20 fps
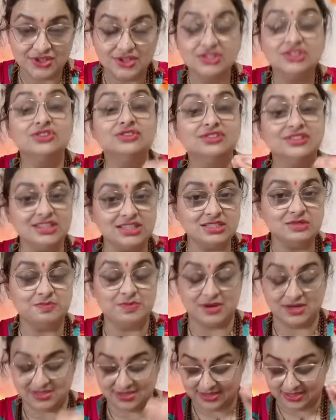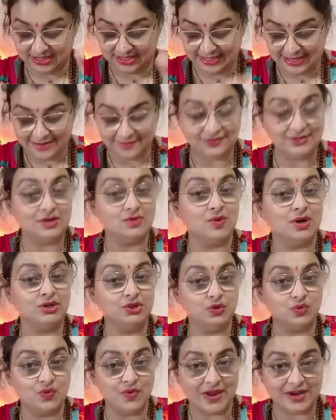so this person if they want
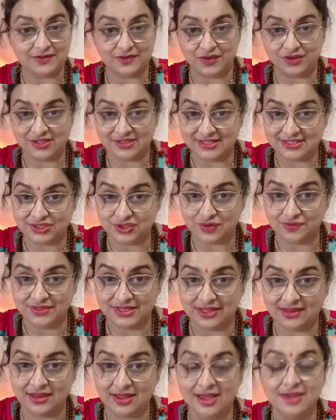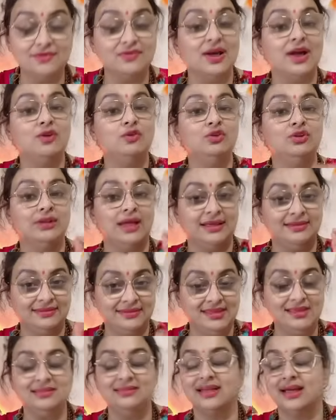to wait for the rest of their life i will i
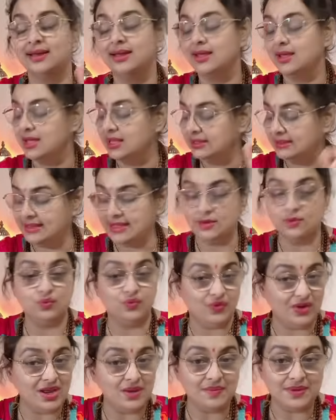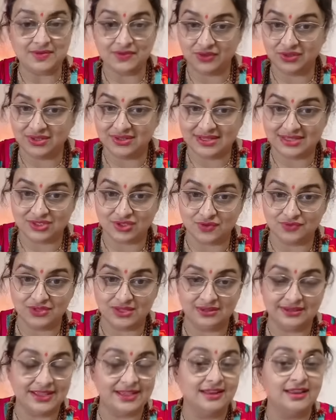think that they will be for the rest of the,
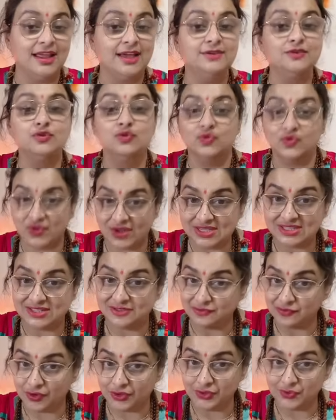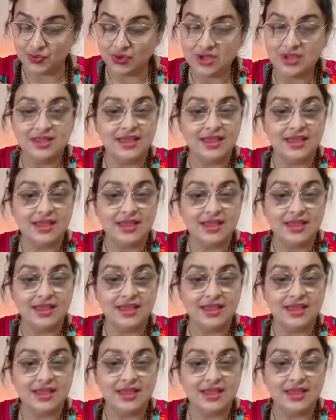their life waiting for you